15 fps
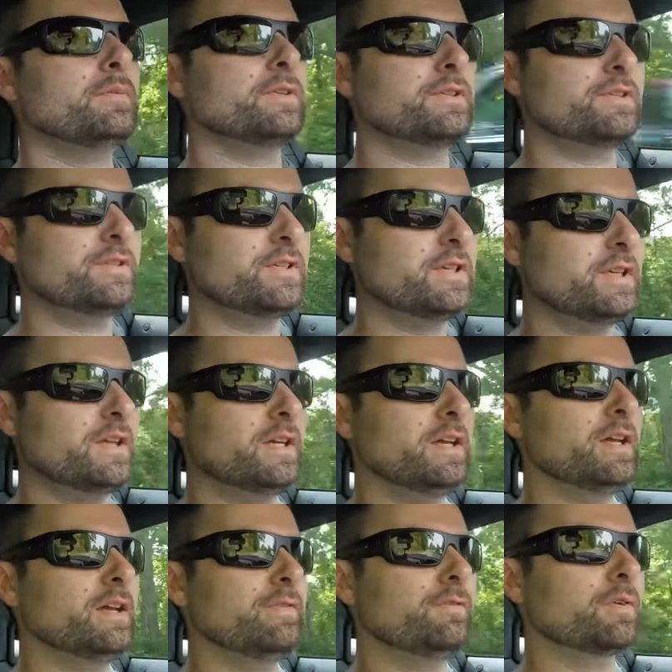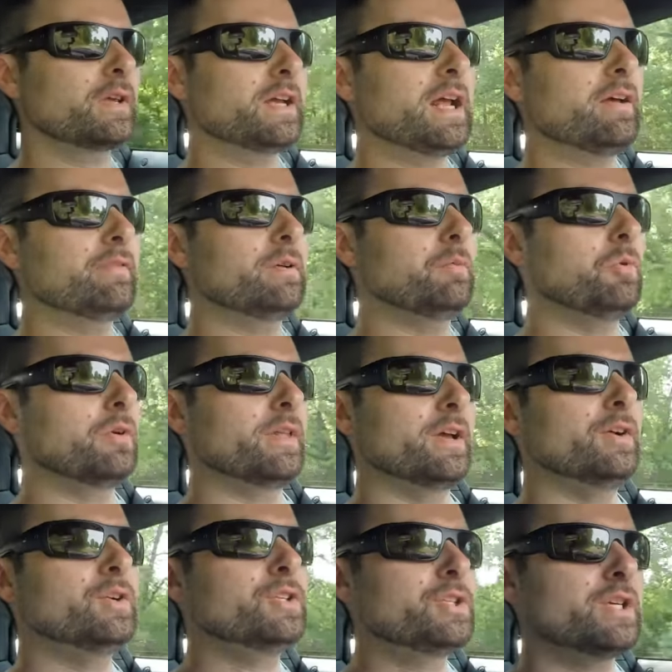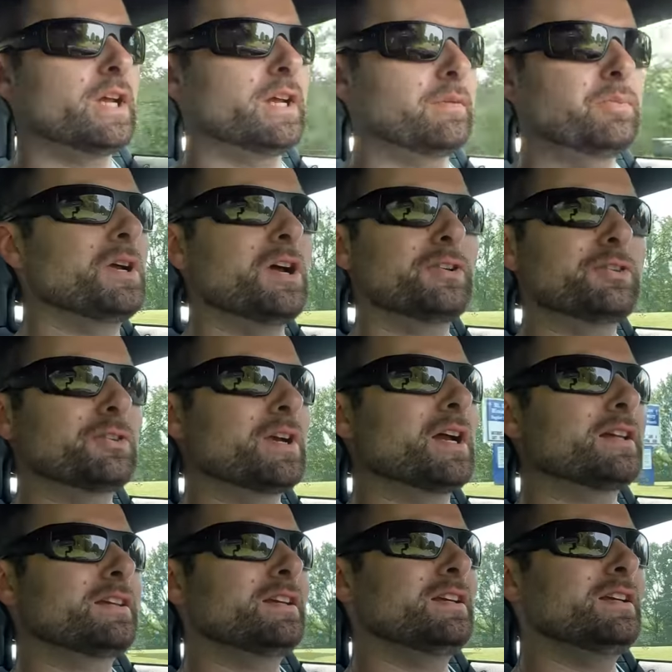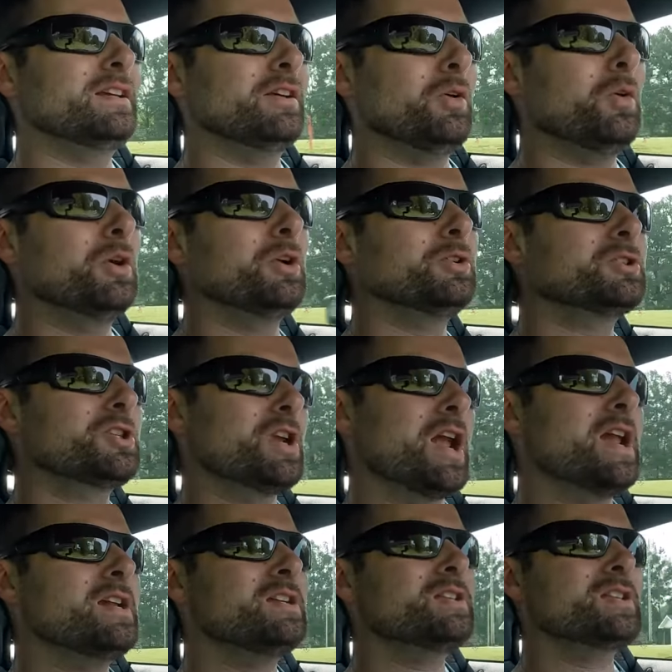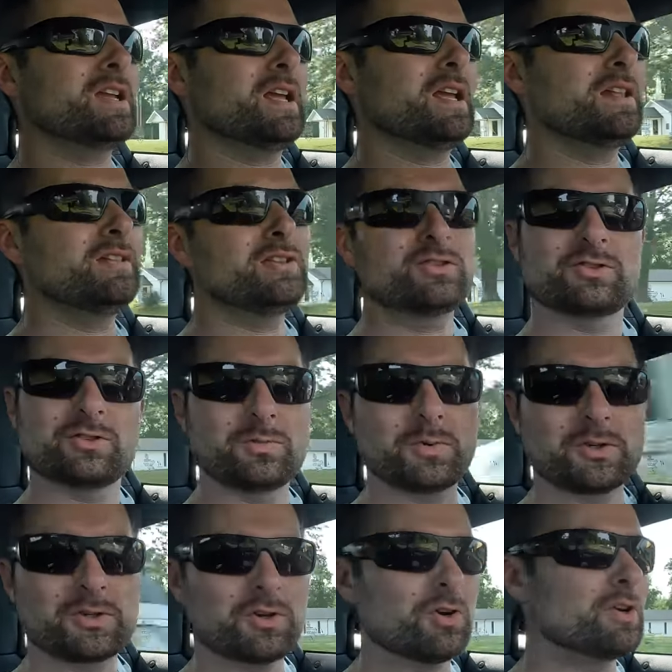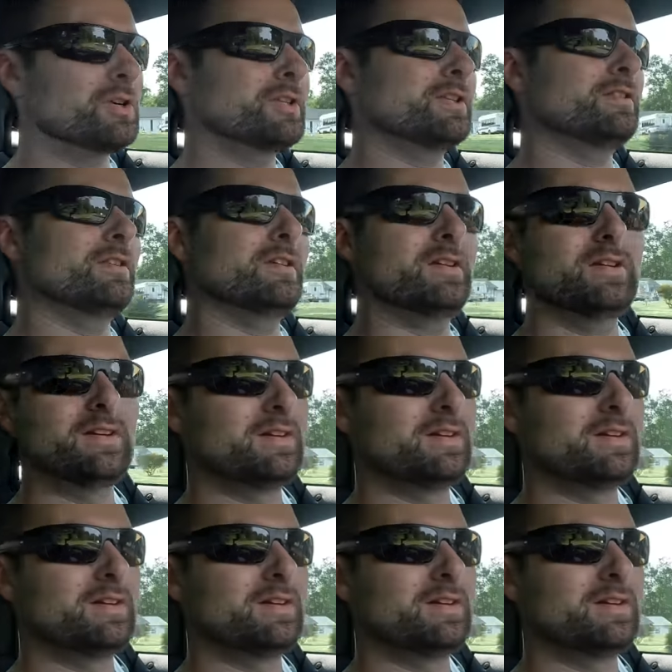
Let's see if we're gonna have any more of that hood shake. We also got the oil changed in the supercharger.